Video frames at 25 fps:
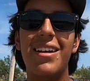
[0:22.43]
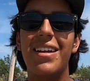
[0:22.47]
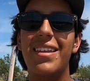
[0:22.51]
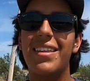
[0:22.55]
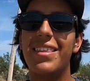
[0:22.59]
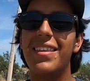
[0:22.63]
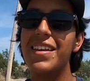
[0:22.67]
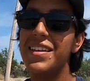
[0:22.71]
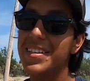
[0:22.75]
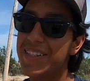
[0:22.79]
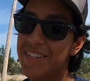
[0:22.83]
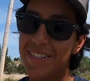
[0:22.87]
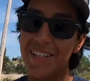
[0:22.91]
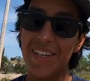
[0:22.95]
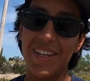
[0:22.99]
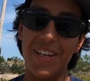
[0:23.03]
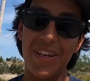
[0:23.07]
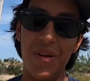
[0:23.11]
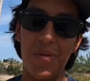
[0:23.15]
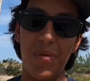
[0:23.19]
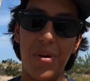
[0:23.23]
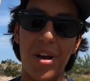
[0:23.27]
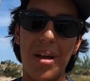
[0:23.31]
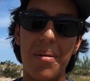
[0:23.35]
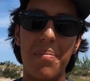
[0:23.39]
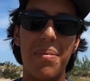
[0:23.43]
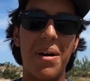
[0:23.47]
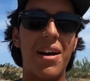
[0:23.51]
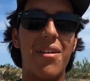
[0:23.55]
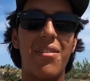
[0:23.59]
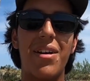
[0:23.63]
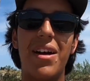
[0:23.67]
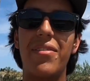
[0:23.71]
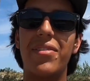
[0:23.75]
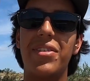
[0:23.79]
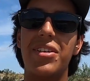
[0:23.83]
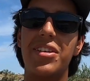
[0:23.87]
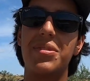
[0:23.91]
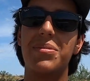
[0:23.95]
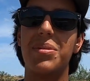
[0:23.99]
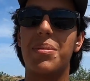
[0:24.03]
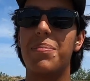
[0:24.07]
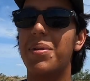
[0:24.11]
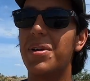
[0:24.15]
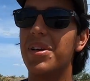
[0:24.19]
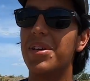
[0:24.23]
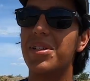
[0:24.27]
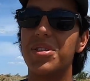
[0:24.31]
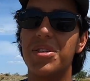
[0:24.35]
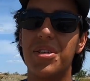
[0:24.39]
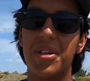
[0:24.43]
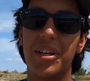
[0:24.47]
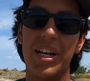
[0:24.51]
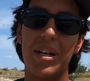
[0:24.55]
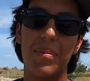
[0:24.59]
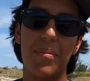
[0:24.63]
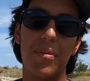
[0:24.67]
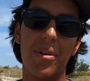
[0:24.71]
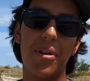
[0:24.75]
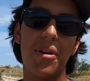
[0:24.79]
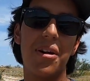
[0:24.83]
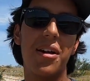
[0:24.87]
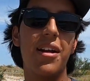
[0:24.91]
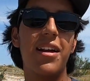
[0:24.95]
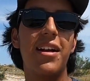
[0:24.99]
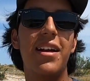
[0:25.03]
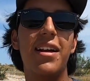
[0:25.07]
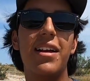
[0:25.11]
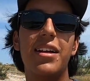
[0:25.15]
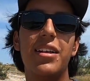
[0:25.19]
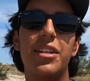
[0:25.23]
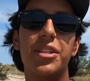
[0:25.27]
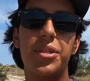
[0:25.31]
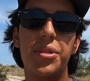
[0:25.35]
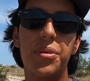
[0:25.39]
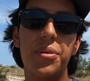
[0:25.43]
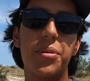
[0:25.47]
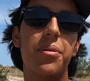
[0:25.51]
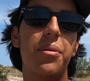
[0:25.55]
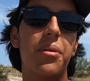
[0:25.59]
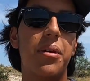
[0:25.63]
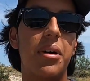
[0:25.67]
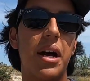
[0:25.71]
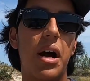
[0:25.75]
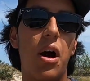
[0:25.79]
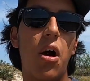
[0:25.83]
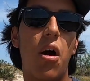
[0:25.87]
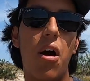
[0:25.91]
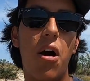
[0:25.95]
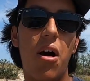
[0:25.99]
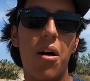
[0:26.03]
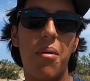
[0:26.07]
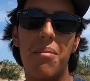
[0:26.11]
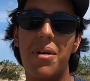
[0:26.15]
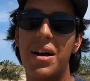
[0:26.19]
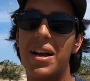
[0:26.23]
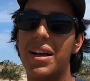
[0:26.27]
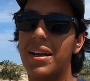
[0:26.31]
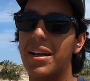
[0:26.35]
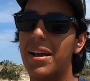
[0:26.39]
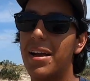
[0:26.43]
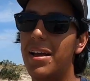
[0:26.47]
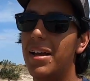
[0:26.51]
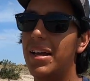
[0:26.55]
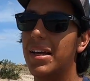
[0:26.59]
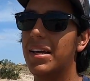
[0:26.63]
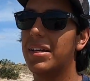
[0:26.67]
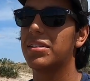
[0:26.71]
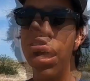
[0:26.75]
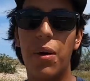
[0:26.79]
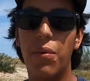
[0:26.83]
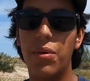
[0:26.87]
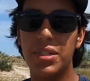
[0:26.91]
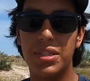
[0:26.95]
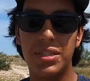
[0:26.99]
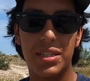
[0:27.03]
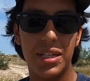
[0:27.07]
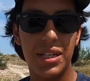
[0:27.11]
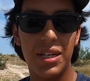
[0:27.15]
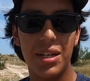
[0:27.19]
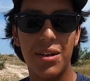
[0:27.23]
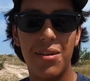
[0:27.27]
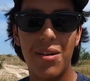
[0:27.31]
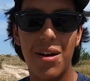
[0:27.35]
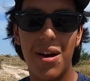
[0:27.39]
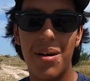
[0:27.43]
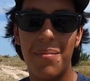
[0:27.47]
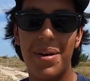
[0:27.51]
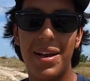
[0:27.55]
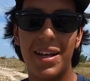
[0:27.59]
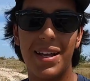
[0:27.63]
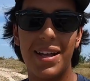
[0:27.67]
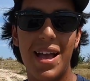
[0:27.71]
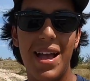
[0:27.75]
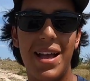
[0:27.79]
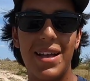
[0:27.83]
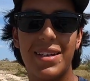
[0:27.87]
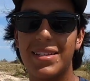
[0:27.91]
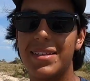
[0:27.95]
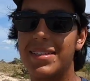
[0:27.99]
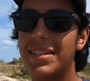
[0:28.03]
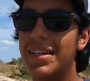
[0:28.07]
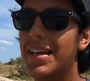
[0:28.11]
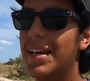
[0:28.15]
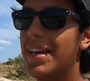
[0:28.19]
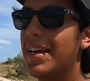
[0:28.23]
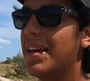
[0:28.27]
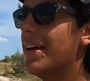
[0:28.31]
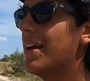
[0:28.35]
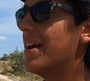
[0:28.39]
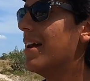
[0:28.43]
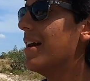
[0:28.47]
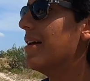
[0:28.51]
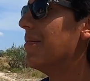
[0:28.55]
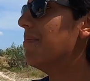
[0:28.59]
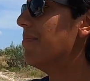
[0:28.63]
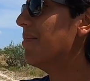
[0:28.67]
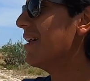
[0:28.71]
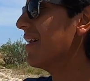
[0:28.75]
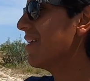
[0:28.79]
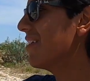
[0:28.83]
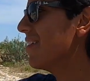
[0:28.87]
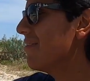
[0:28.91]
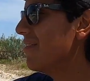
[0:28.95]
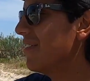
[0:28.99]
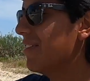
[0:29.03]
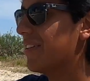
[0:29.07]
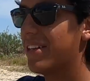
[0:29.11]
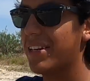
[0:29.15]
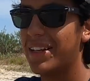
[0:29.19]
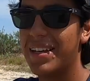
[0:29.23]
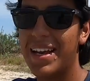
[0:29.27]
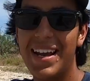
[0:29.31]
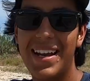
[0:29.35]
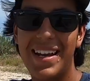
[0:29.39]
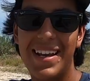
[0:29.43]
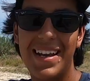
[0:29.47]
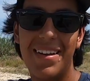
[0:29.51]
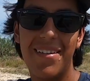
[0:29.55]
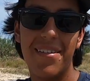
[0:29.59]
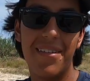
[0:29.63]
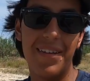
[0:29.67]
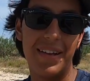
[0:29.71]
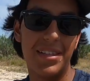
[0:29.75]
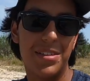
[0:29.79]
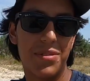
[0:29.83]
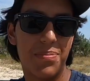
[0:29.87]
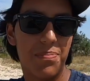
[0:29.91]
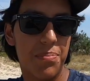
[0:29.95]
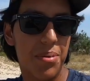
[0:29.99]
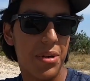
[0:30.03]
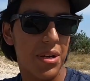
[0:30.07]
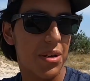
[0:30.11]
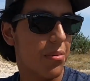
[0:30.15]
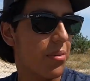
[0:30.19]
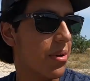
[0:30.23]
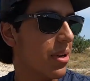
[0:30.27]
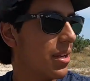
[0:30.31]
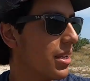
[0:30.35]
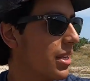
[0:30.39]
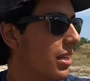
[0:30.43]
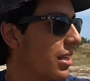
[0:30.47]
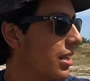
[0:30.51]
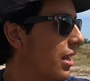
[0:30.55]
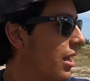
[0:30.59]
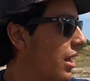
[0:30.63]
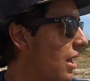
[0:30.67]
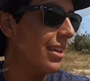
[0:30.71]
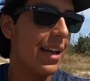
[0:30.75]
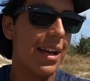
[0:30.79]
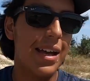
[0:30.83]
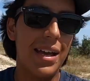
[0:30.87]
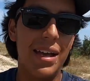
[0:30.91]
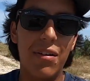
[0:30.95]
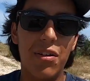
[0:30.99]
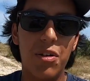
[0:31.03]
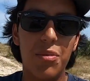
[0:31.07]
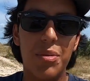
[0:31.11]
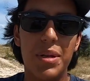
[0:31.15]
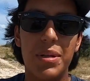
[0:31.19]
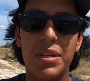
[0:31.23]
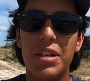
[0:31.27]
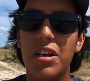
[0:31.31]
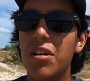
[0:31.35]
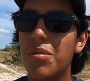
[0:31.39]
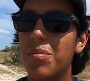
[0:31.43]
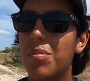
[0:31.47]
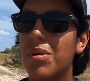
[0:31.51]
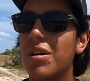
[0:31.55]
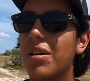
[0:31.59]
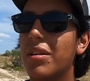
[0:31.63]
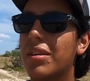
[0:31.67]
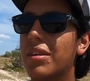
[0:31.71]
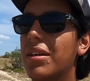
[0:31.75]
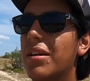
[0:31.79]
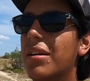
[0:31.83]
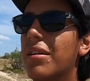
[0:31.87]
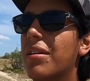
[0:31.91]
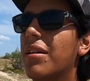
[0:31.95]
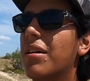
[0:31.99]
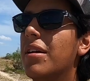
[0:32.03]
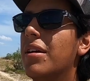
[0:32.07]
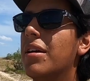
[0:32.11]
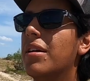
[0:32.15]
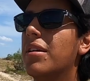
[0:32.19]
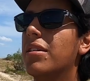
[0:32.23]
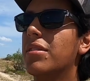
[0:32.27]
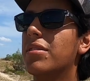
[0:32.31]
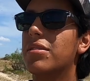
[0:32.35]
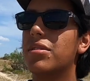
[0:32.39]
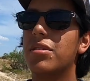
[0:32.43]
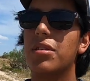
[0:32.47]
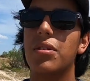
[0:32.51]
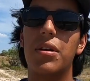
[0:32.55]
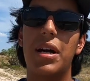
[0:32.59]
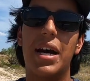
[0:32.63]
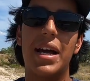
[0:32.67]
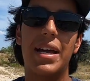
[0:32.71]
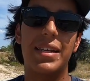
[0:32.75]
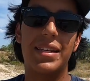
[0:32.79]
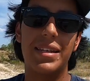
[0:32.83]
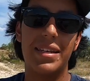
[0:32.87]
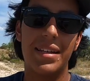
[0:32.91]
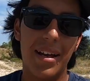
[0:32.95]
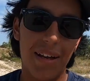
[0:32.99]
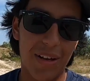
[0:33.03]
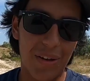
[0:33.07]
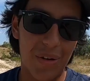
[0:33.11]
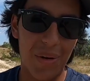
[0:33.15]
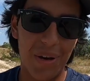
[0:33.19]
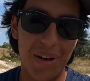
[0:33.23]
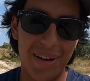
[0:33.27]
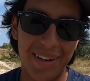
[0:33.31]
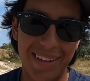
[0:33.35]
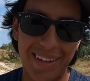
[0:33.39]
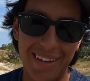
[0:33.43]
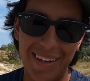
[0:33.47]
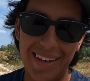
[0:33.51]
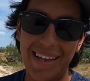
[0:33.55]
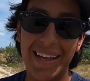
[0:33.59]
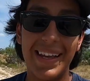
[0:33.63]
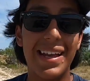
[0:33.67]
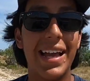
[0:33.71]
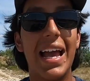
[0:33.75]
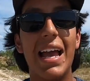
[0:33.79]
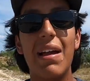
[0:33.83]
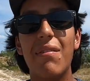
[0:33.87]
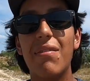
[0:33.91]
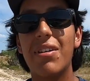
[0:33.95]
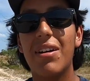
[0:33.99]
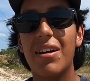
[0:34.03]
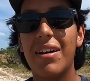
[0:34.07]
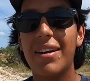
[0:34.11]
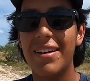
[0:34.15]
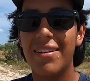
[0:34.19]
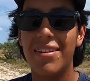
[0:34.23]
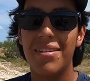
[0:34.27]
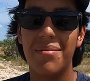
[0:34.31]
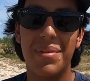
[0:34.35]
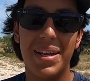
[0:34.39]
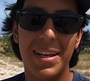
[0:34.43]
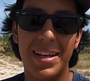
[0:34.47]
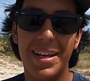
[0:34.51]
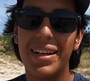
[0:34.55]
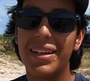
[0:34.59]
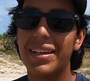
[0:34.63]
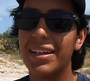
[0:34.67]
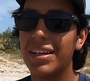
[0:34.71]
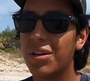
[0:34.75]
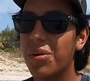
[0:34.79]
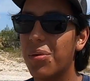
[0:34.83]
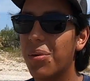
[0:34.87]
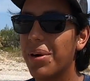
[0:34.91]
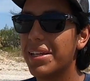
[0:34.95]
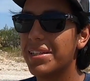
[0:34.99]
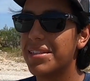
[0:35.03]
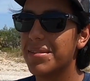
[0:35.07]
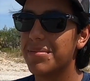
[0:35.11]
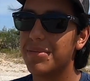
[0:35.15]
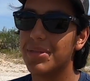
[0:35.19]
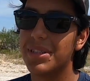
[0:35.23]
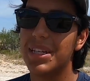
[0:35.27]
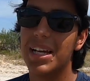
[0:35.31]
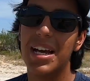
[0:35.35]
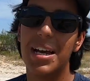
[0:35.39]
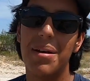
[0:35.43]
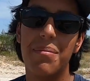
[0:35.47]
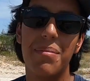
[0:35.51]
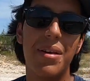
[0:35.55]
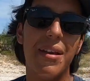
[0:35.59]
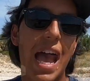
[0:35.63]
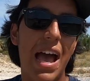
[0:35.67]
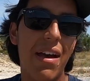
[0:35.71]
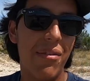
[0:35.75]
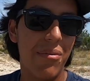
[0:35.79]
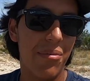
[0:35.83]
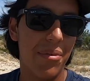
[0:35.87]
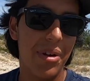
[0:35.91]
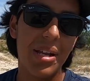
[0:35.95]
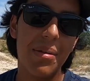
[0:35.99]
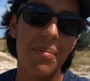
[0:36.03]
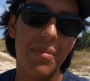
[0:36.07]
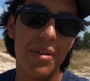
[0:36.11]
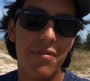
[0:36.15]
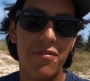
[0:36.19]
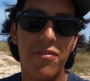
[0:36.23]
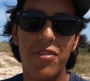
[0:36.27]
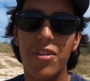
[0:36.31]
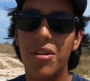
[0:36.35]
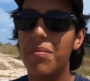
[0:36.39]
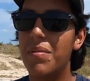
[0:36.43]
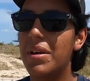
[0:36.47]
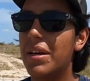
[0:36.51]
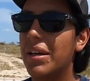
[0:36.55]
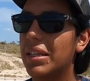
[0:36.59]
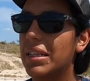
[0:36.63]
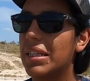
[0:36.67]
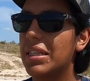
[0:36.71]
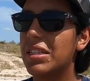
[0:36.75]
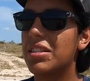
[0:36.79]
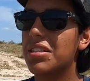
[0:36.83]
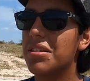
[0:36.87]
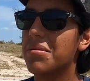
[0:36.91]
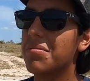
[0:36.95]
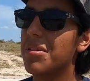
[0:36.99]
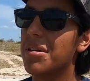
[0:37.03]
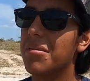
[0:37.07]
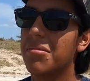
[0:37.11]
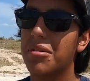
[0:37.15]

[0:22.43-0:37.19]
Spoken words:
This is a new whip. I don't have to use my parents' truck anymore to haul my kayak. I was gonna go out on my kayak today, but I don't know if y'all can kind of hear it. It's pretty windy. Yeah, it would have been terrible out there, so I did not go out on the lake. I haven't gone out in my yak in quite some time. Haven't really been filming this summer.